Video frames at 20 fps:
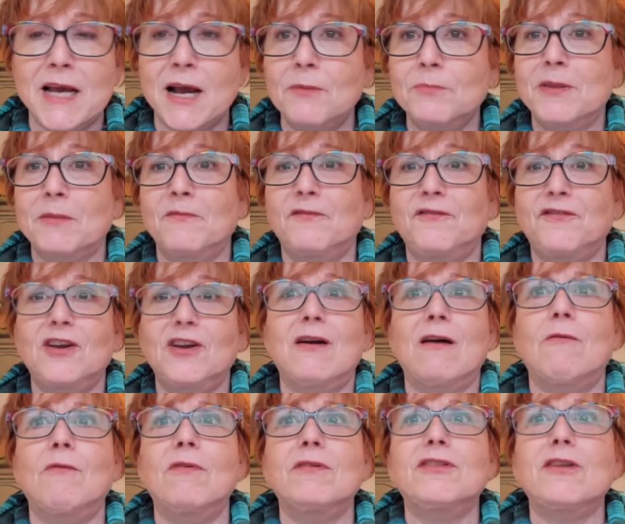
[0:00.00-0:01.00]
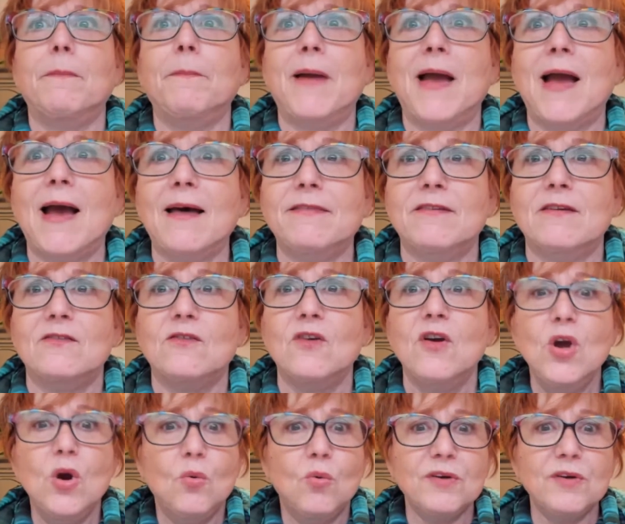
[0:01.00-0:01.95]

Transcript: to help them figure out what their path is,